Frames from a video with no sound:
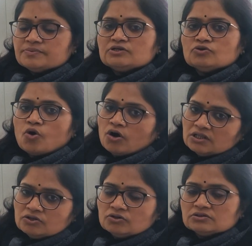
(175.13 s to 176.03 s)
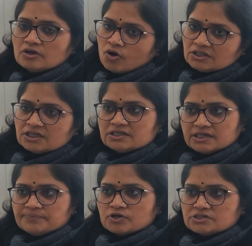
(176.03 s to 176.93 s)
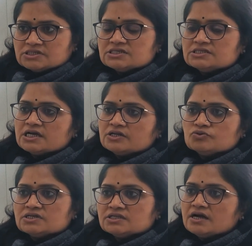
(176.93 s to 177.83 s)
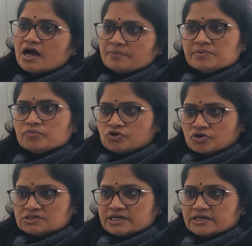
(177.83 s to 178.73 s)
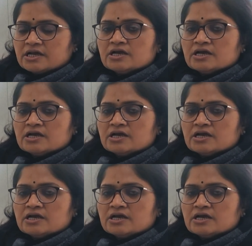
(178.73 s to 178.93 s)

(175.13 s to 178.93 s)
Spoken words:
but all the 3 processes, they are using the carbon monoxide.